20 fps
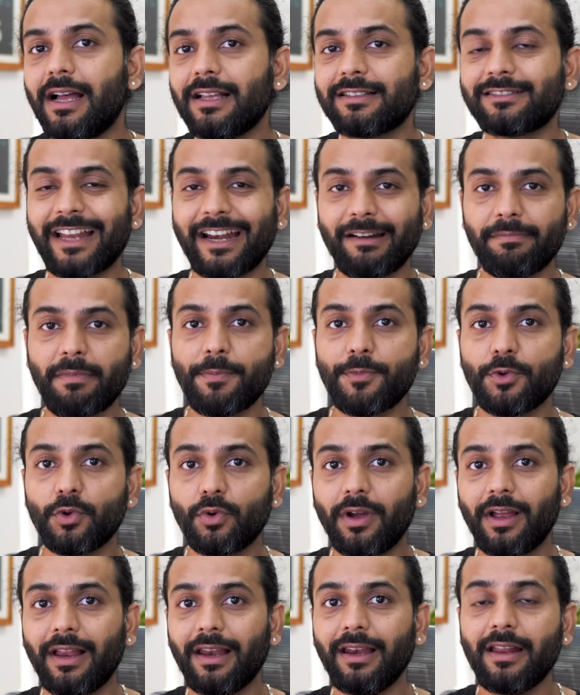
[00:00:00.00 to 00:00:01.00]
the sitemap
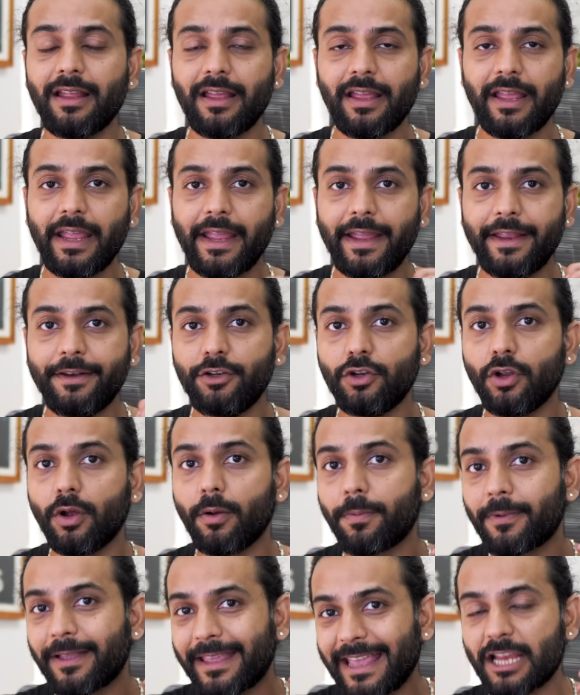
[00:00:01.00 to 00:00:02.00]
URL in
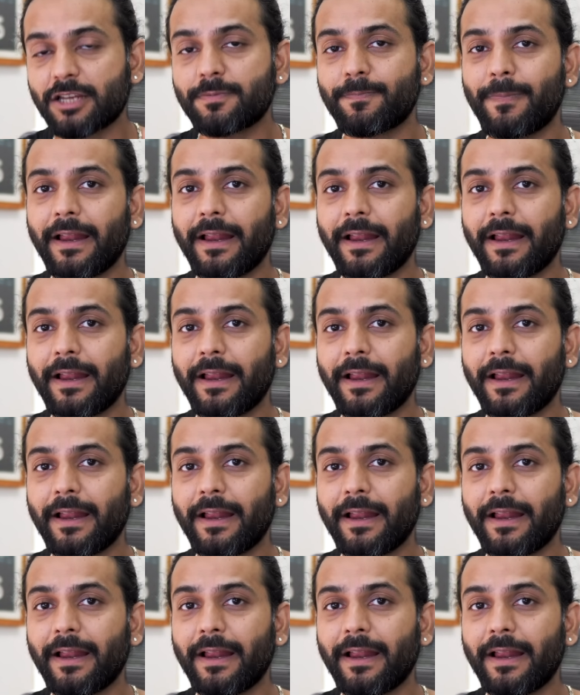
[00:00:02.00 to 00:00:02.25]
your cache